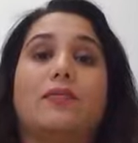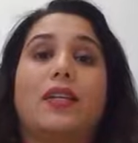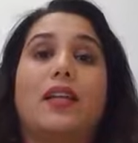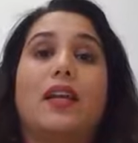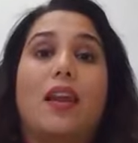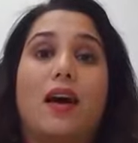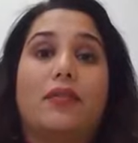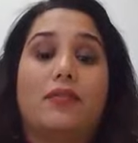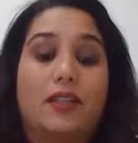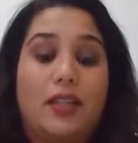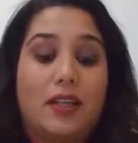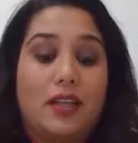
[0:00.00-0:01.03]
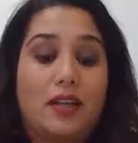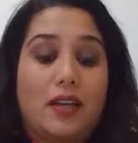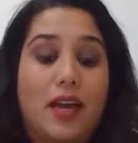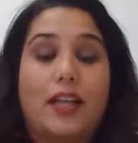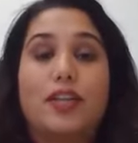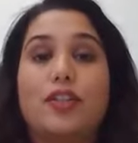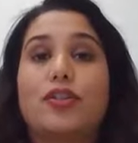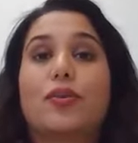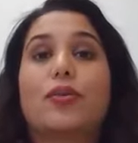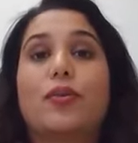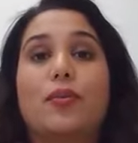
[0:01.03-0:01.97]
we love the age
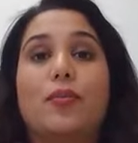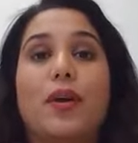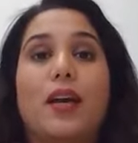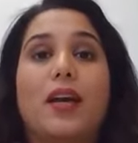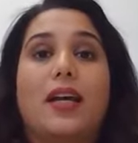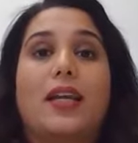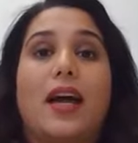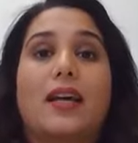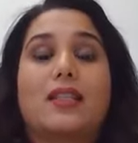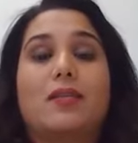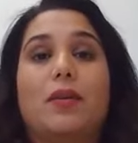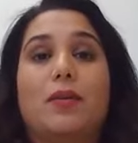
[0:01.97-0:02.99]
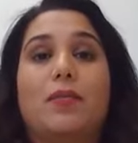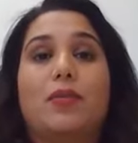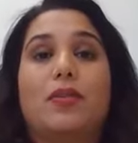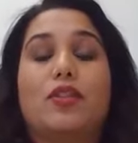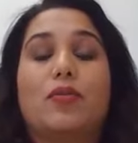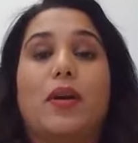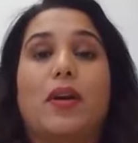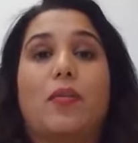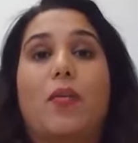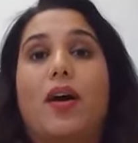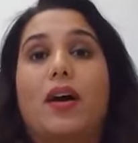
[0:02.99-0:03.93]
group. It has to be between
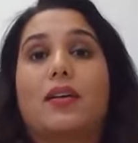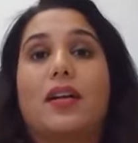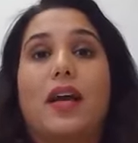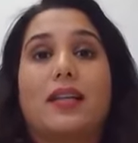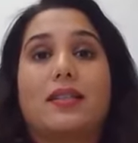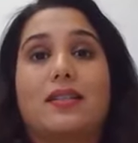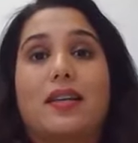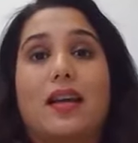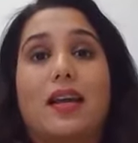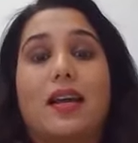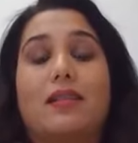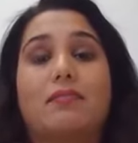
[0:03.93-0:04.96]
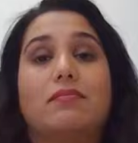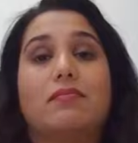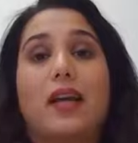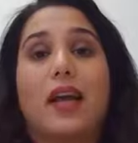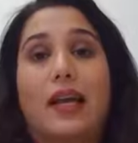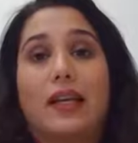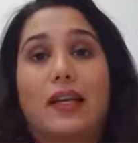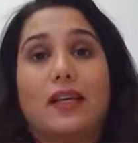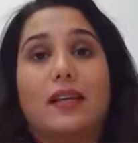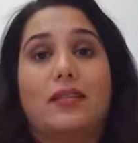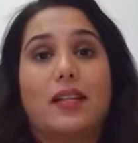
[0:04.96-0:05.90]
21 and say
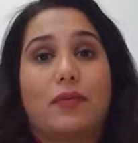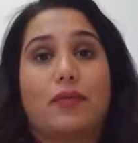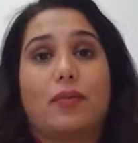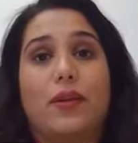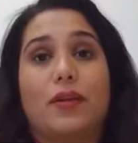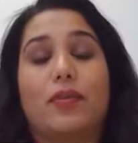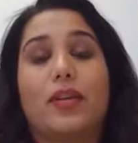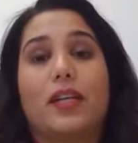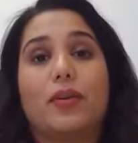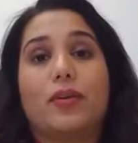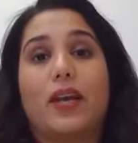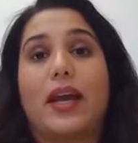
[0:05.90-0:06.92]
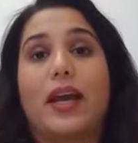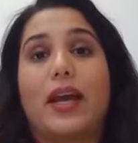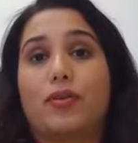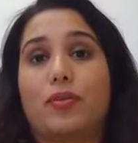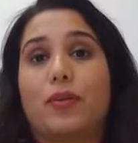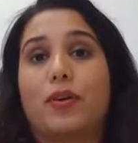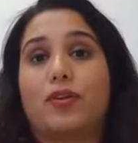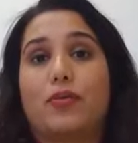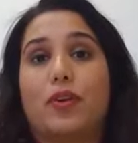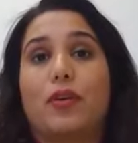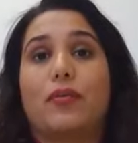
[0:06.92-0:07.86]
80. That would be a really good age group,
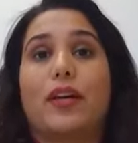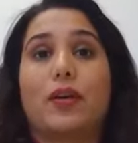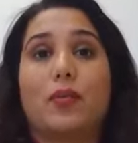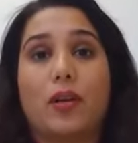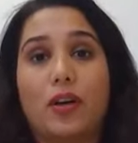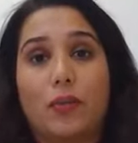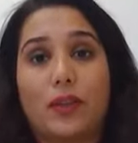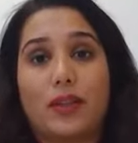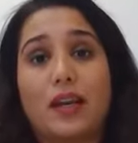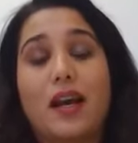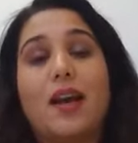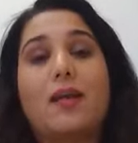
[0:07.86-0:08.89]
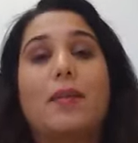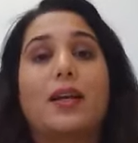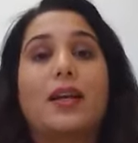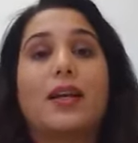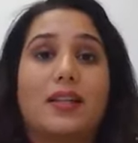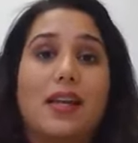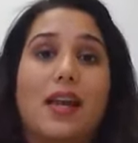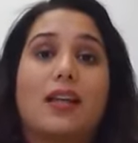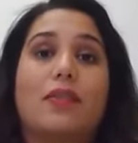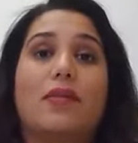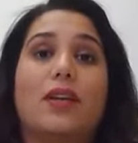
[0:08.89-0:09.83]
because we know we can work with it. But
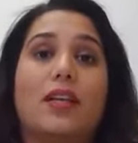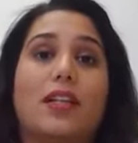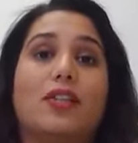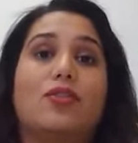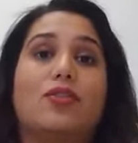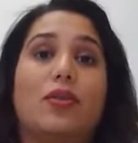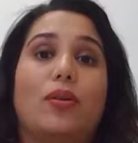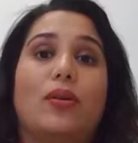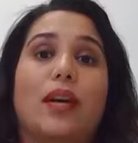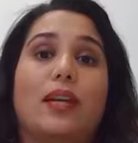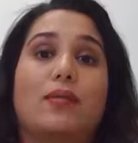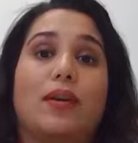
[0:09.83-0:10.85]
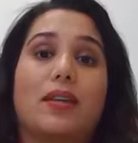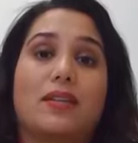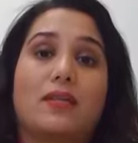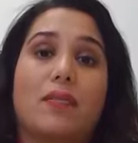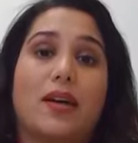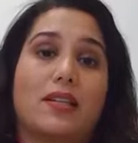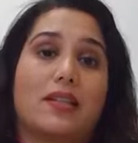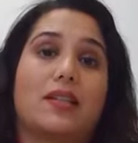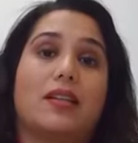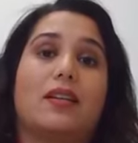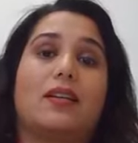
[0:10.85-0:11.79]
again, we need to look at
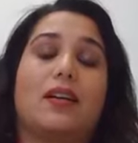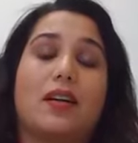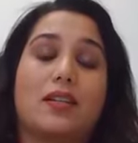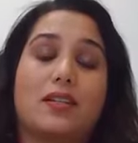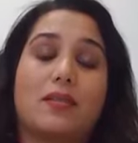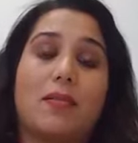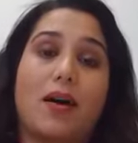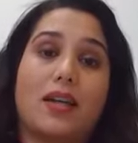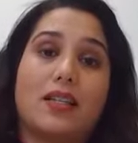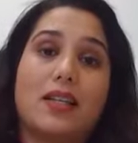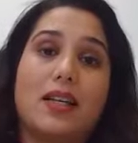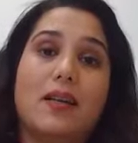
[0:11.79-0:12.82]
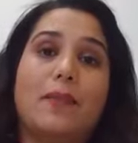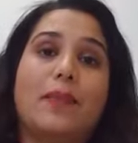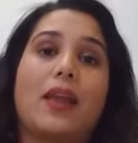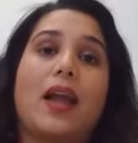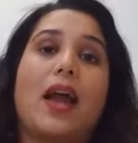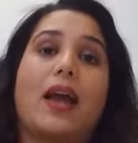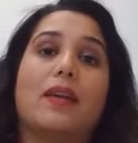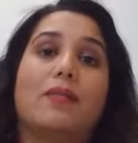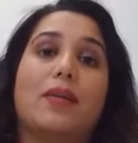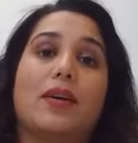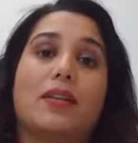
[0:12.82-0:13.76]
customizing
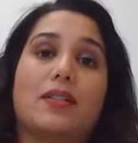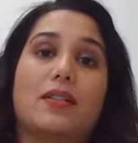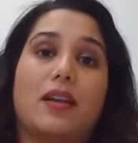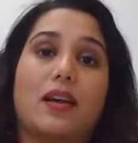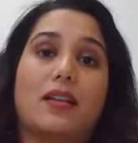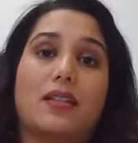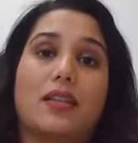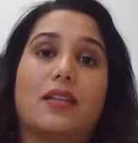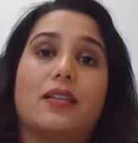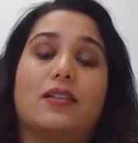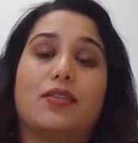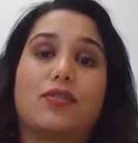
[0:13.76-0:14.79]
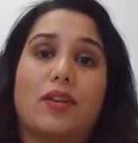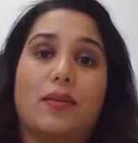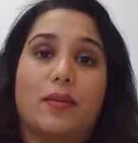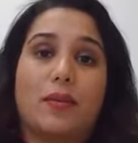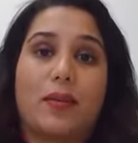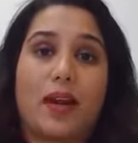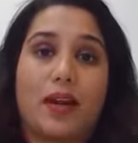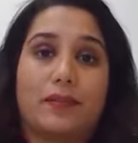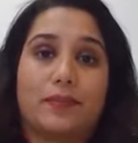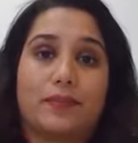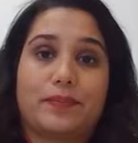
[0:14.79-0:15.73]
and personalizing the treatment plan.